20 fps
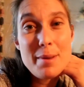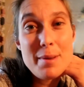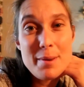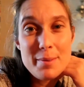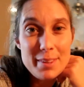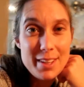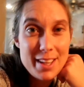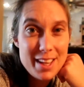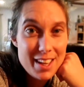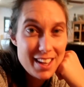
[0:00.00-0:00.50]
be
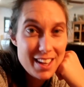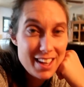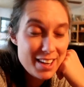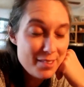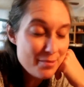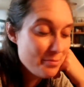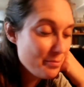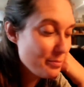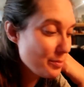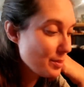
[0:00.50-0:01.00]
really
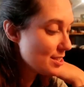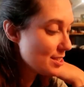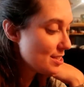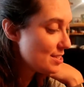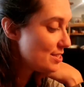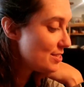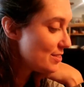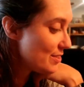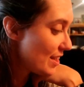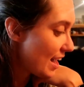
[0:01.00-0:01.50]
good. We'll
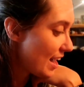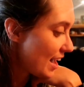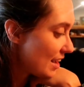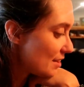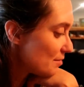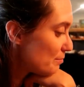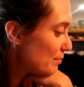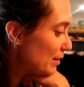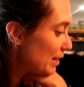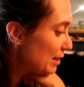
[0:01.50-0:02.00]
just do
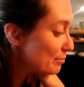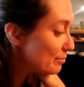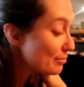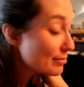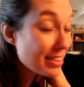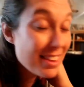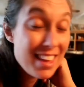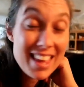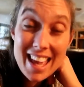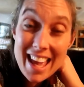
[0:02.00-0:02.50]
that. But
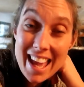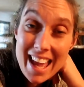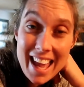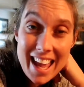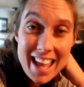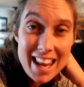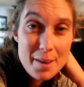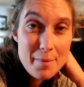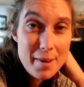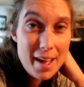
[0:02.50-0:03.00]

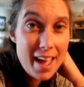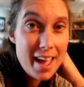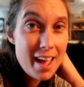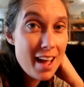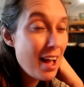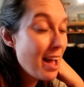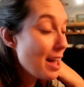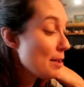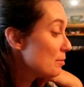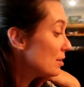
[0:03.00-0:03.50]
Anyway,
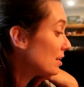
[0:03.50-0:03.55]
I'm